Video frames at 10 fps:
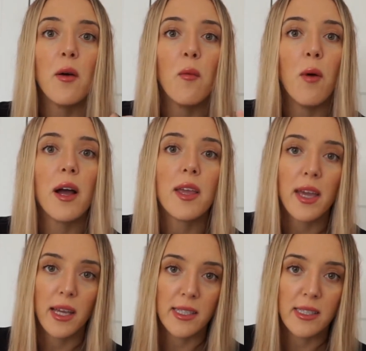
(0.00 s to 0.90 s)
why
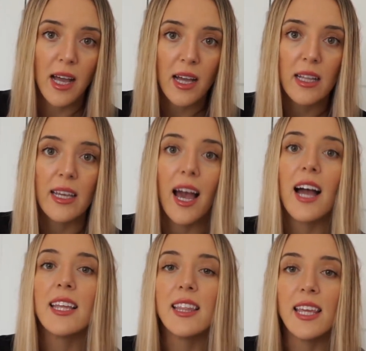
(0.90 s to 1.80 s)
exactly
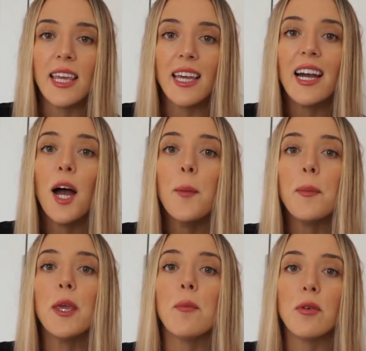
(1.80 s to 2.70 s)
I think
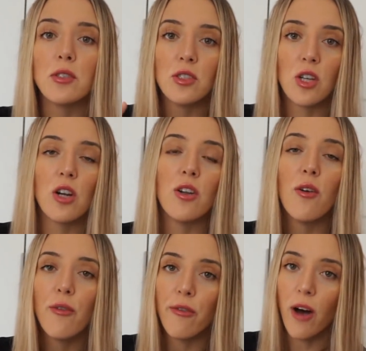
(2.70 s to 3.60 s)
people start
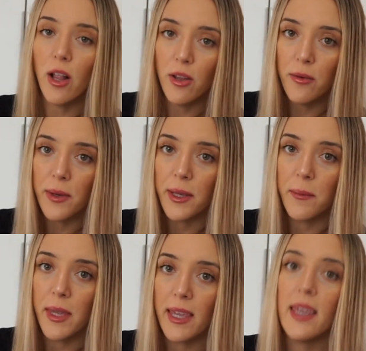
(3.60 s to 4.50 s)
following
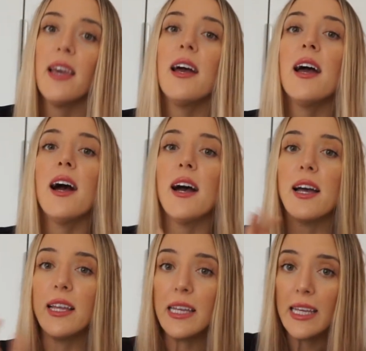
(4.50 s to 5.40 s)
me
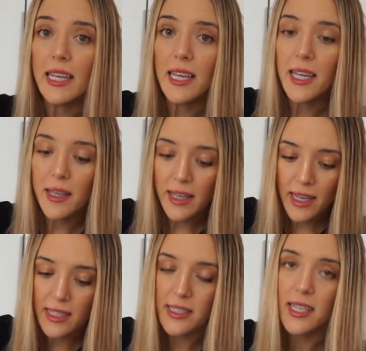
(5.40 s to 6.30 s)

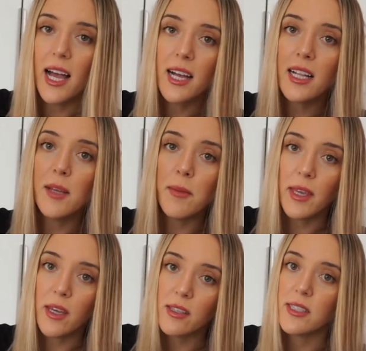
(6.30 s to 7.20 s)
exactly
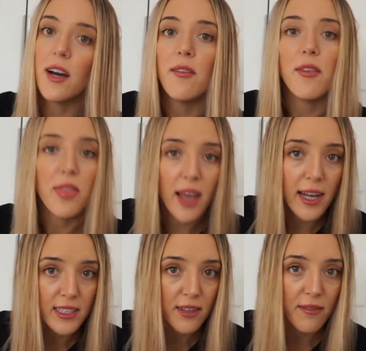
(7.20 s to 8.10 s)
because of
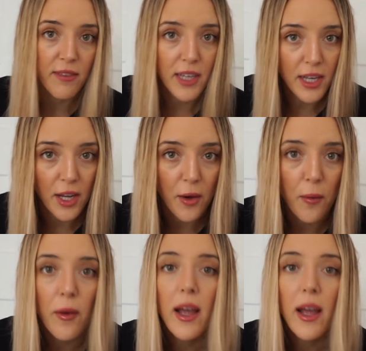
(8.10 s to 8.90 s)
that video.